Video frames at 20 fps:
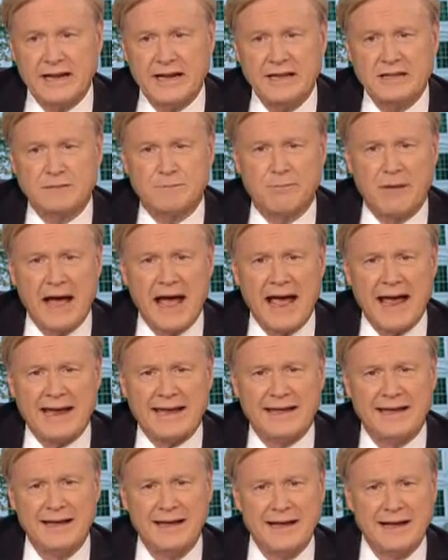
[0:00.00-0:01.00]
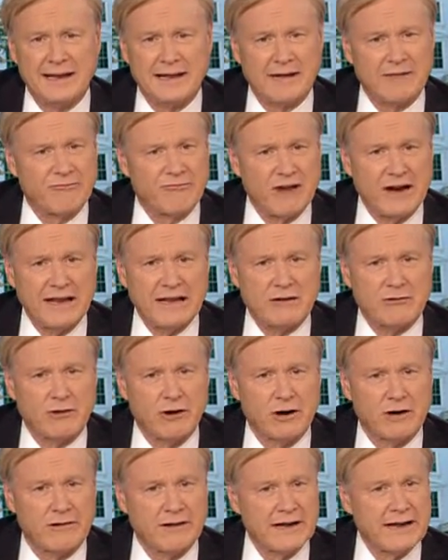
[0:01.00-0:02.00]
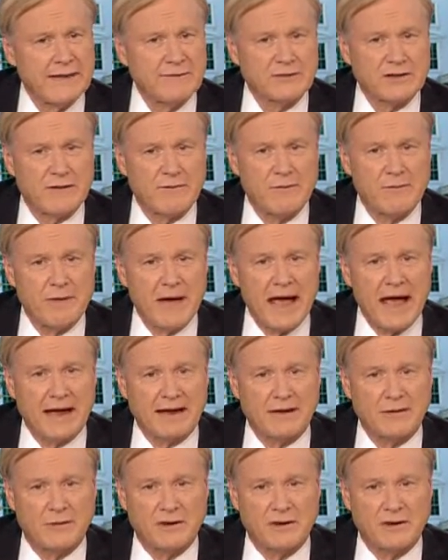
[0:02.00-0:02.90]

He's back like Freddy Krueger. He keeps coming back.